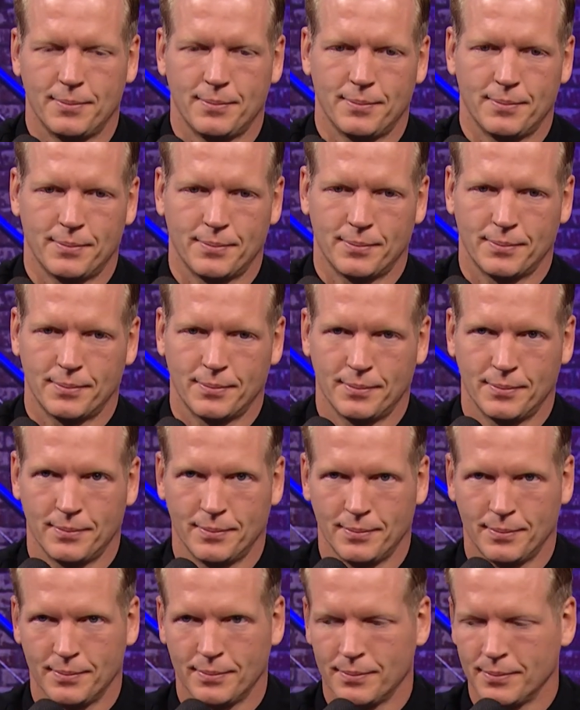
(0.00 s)

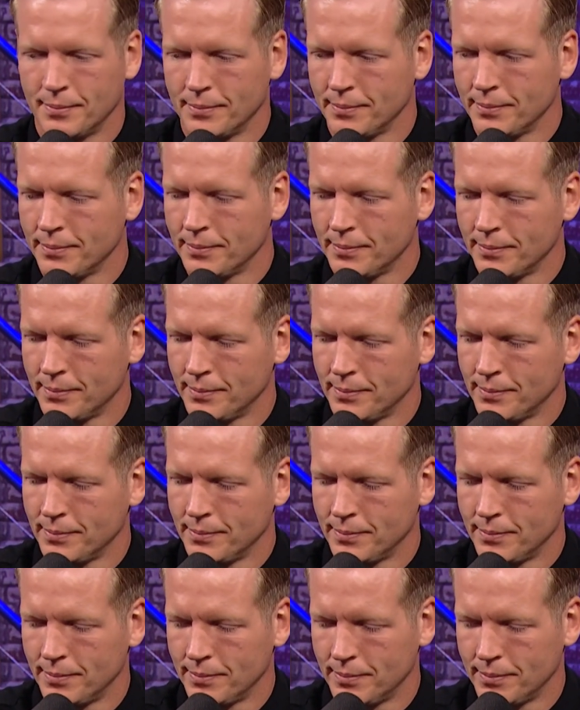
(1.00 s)

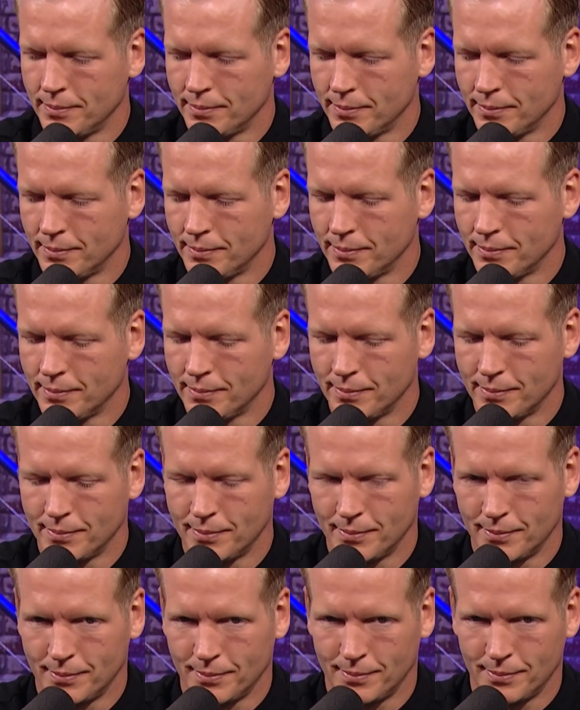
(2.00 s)

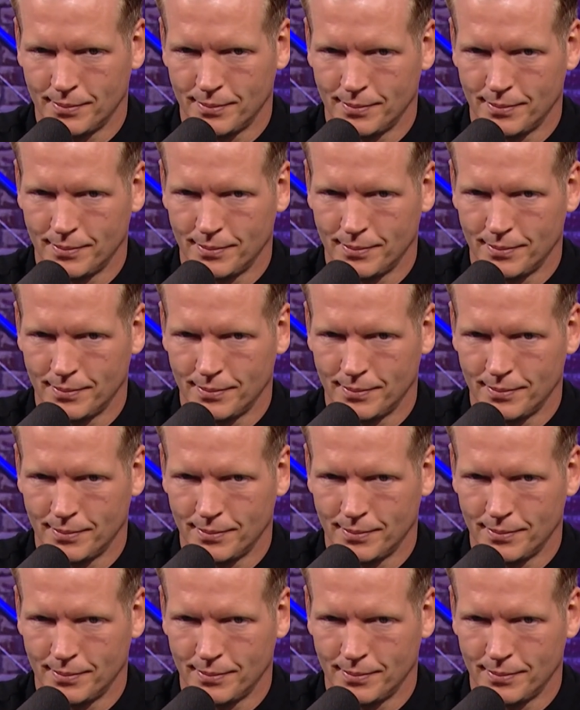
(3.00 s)
(silent)